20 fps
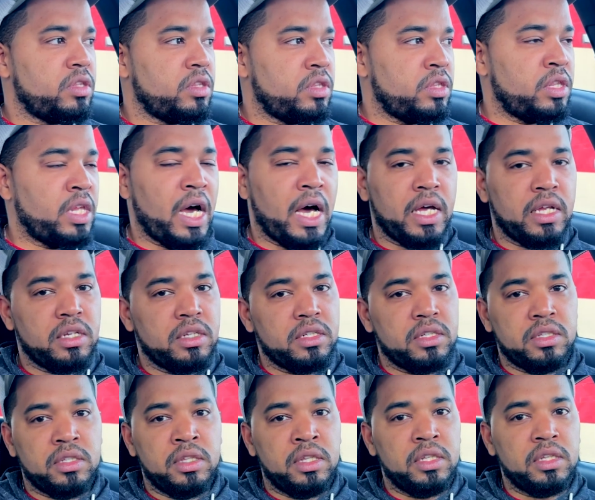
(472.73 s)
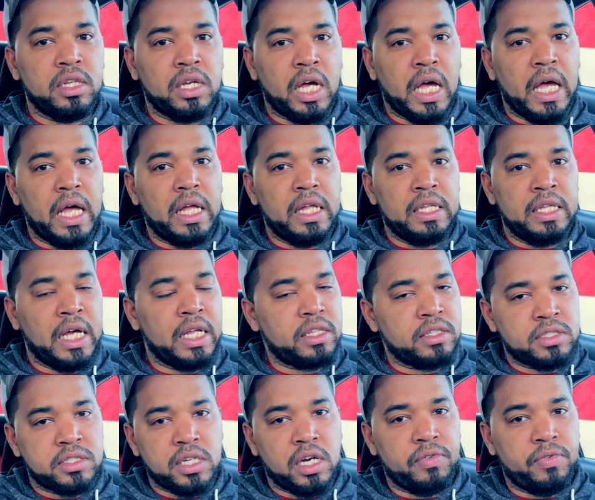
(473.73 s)
Not
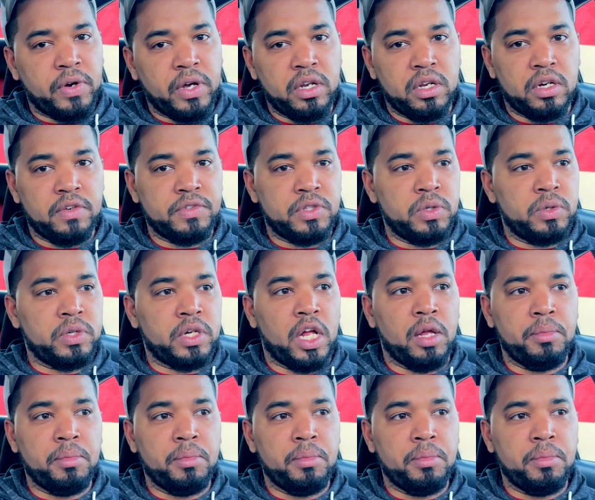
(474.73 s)
the stuff I love doing. I'll